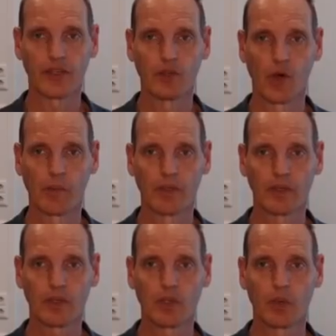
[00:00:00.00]

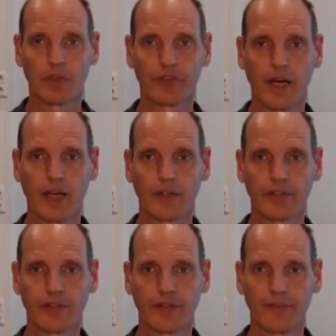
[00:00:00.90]
normal
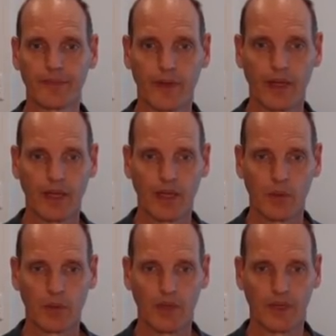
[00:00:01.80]
quantiles.
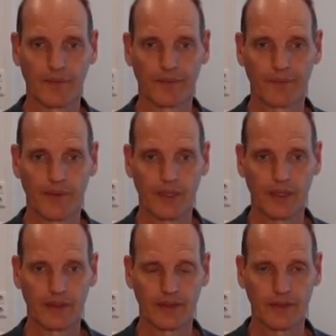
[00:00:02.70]
Well,
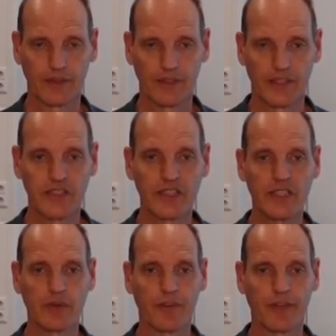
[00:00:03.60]
the
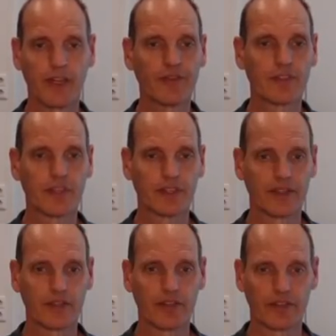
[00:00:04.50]
t with infinite
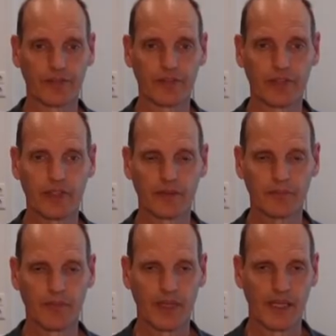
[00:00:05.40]
degrees of
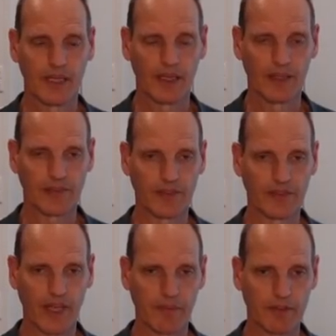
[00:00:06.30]
freedom is the
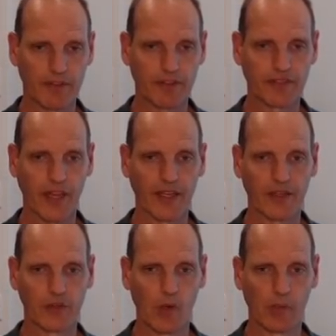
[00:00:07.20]
same as the
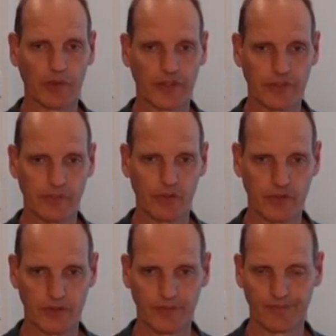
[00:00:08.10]
standard normal
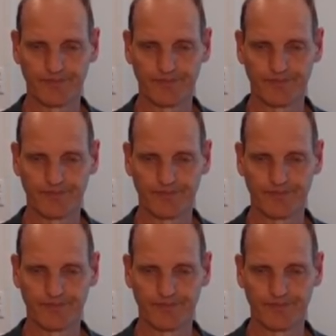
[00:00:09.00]
distribution.